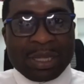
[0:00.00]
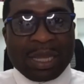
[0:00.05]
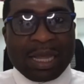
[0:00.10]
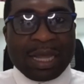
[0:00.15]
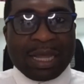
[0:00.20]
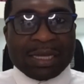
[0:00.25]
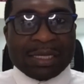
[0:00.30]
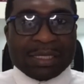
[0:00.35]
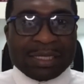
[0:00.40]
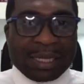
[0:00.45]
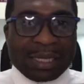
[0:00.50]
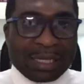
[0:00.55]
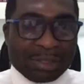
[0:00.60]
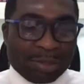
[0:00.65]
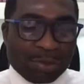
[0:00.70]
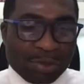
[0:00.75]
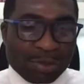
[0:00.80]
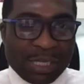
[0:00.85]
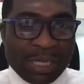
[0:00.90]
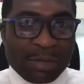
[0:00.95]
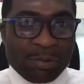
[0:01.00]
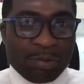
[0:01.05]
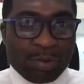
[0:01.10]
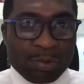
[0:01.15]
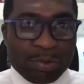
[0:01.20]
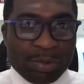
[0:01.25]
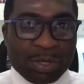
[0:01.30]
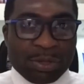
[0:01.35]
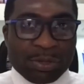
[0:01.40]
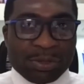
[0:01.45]
And then today we
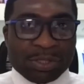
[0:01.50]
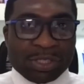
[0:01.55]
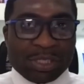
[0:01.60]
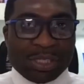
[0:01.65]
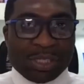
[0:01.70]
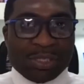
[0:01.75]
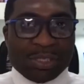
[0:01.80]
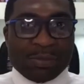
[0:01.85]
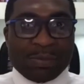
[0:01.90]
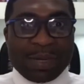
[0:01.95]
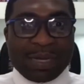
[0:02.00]
will continue